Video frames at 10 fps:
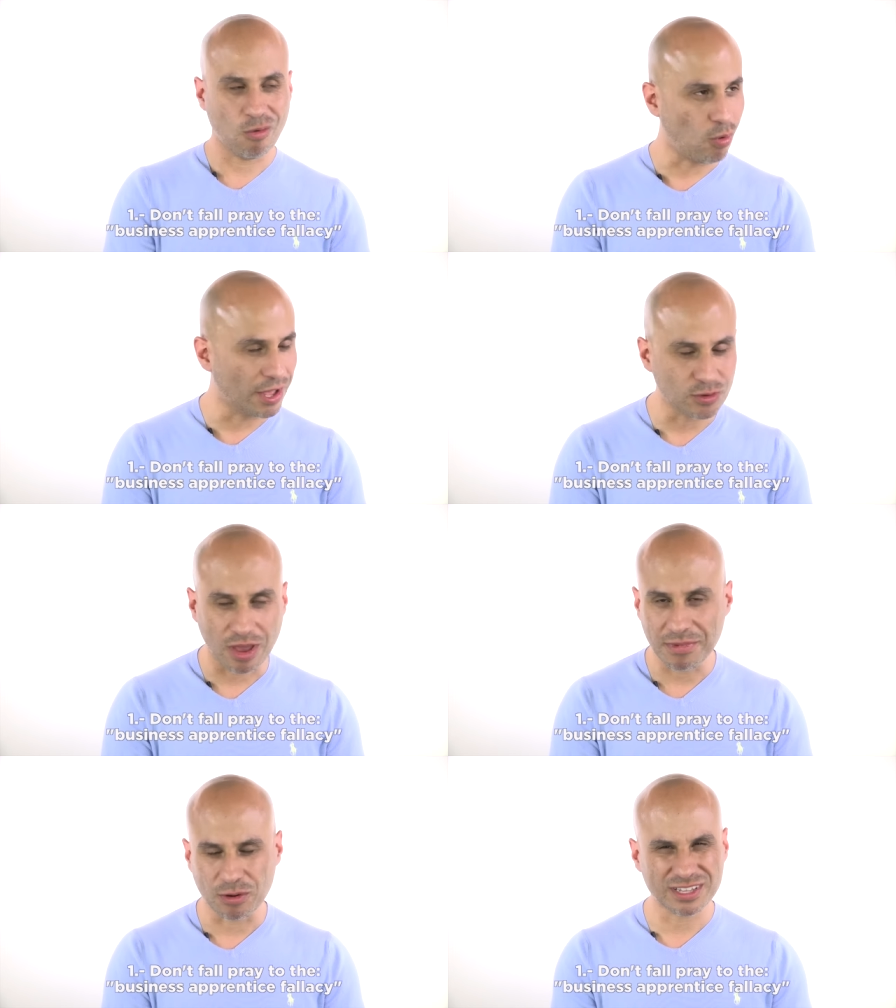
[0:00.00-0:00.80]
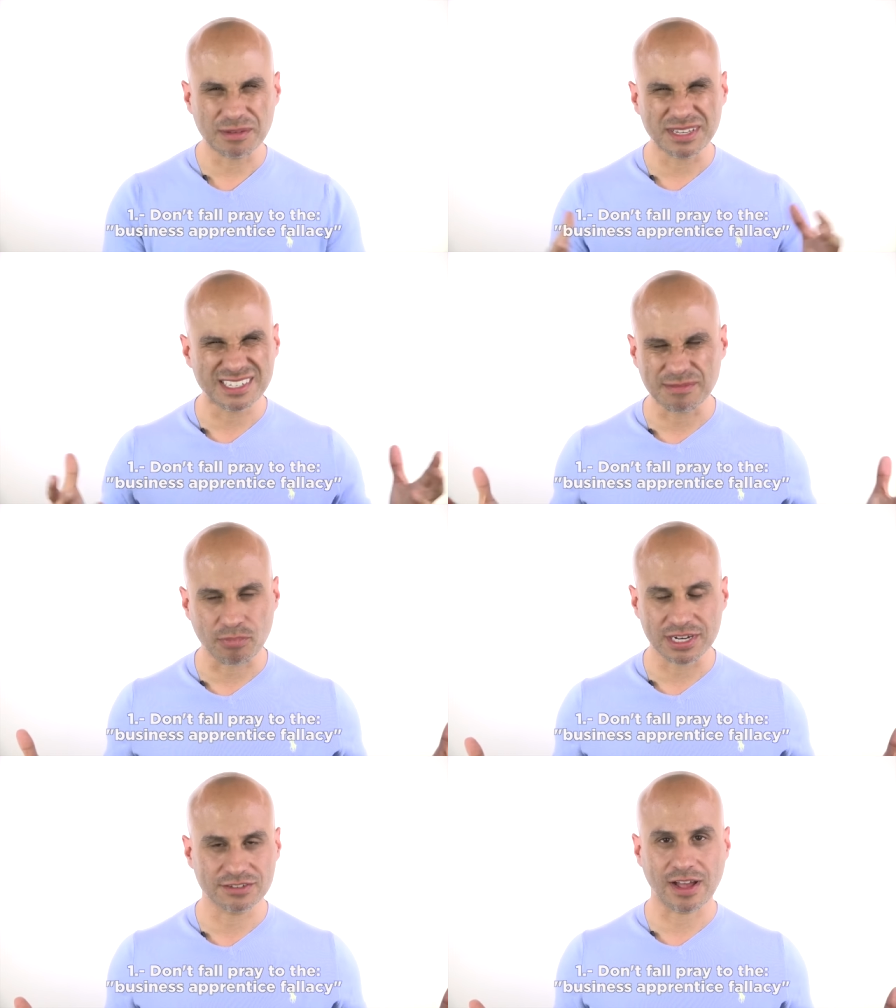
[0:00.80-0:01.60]
what do I mean? What's a business
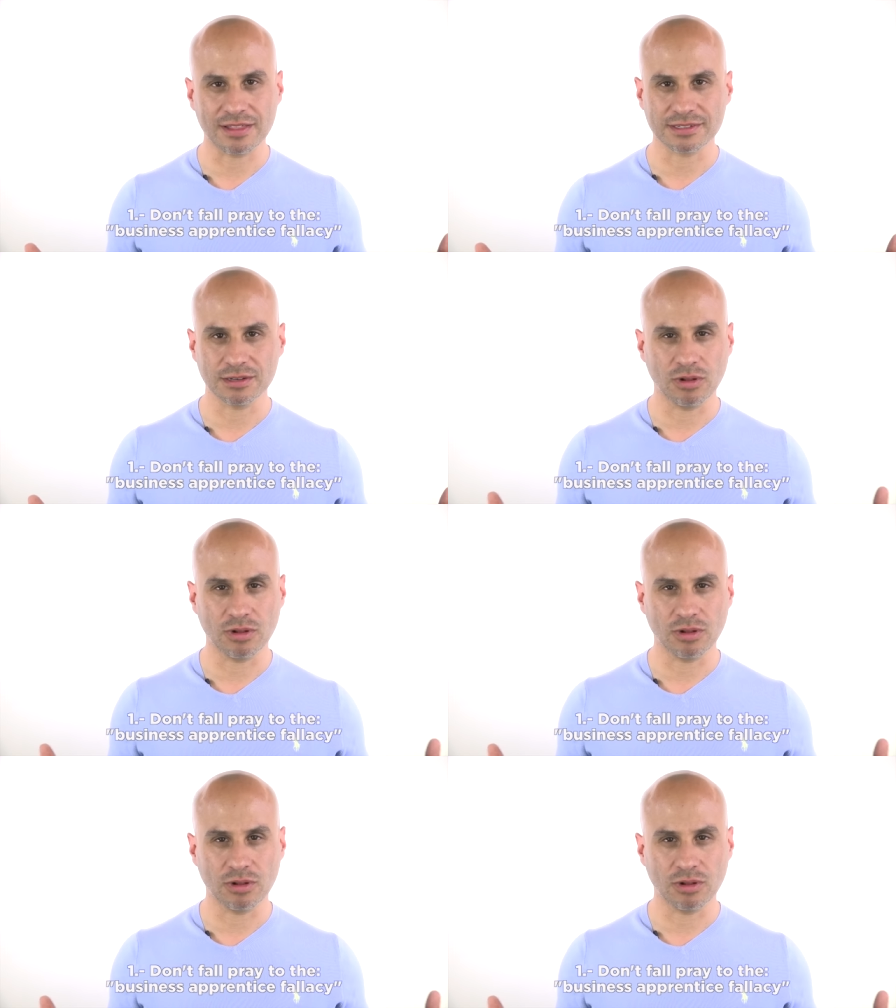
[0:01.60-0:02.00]
apprentice fallacy?